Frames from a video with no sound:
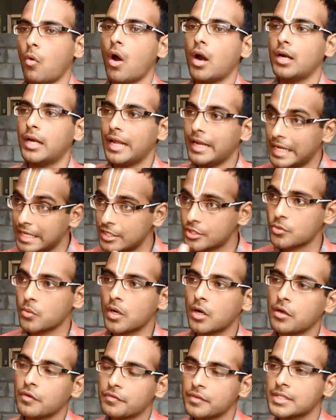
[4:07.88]
What each
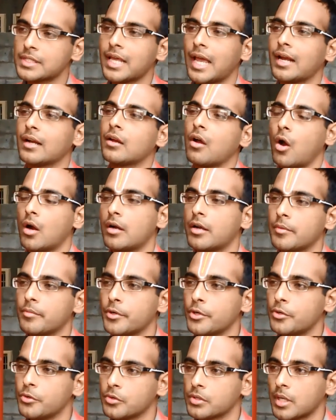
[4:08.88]
one of us can
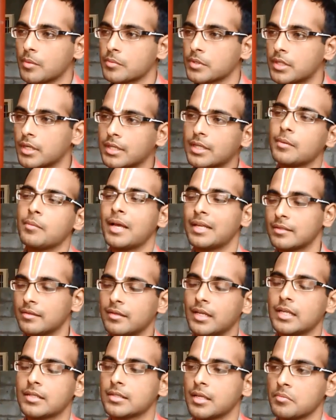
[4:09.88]
contribute to Sanskritam as
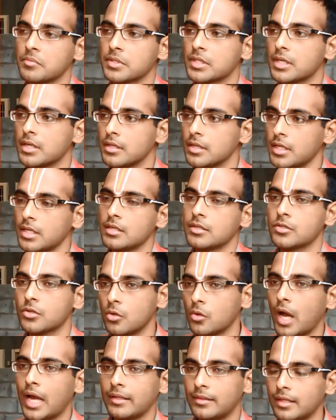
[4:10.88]
well as Sanskriti.
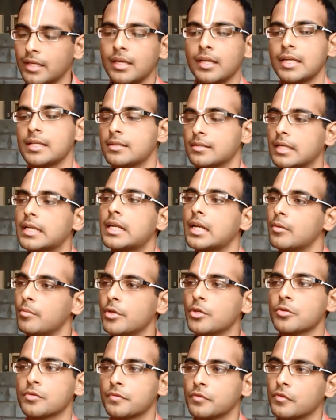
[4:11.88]
So I think it'll
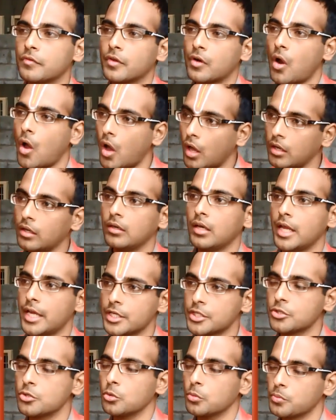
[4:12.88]
be useful for all
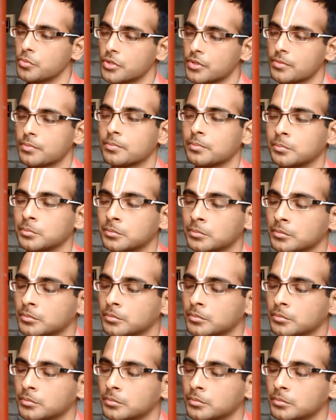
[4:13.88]
age groups.